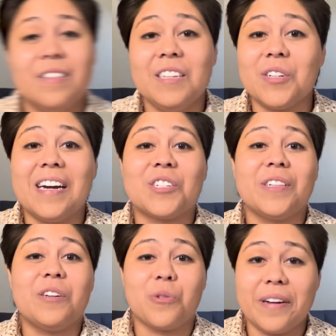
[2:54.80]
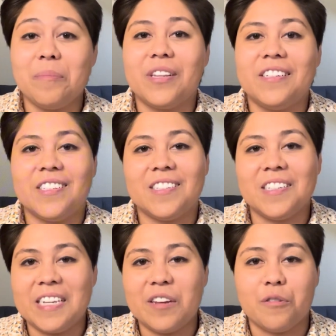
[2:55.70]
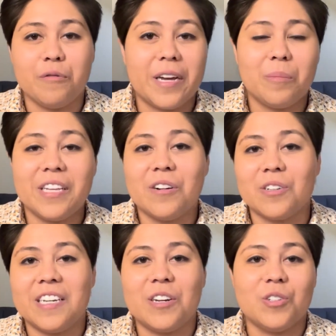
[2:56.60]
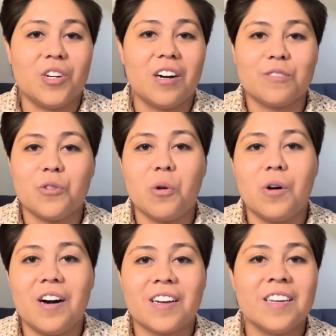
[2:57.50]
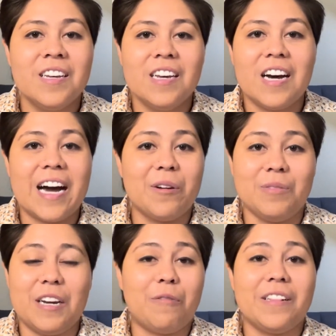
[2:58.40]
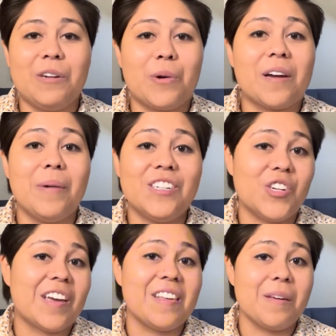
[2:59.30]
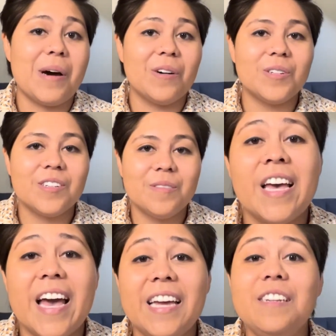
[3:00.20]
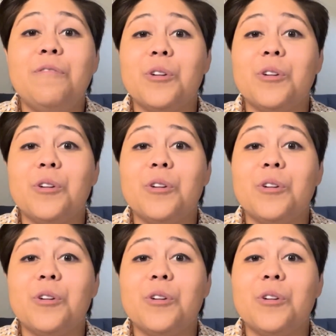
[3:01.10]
are actually great places to take your family or take your dogs for a walk. I definitely recommend checking them out. And if you're